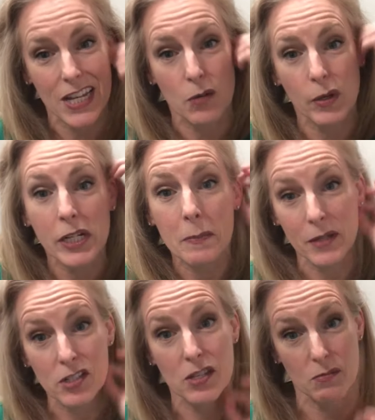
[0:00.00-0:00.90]
and we're going to
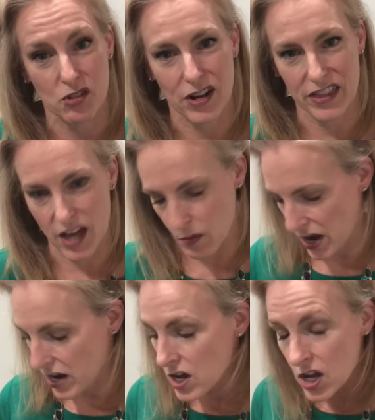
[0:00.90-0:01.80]
build some strength that
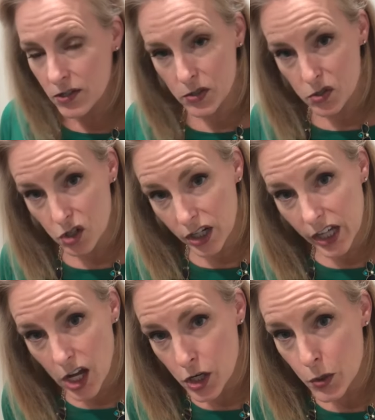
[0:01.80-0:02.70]
way. So
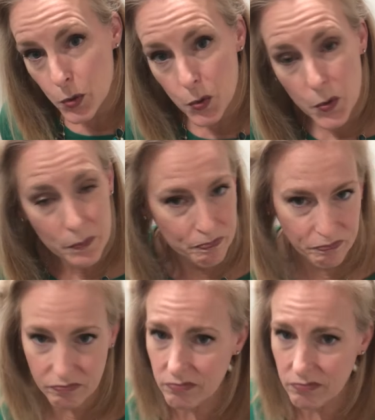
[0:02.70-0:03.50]
starting on an ooh,